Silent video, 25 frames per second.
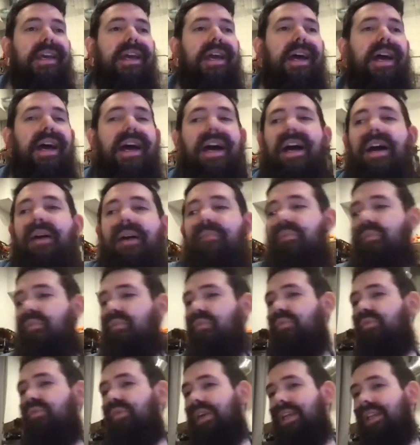
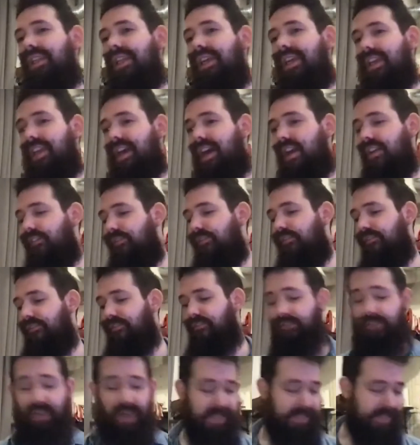really kind of
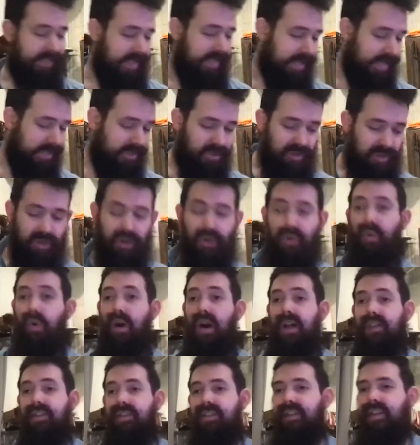fussy,
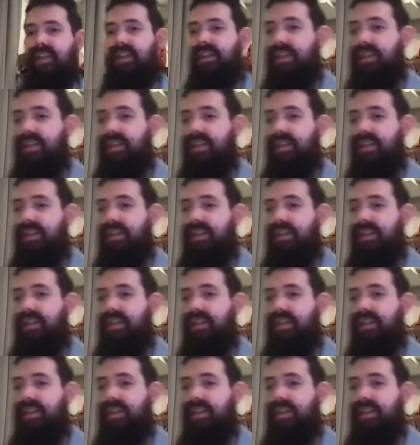nuancy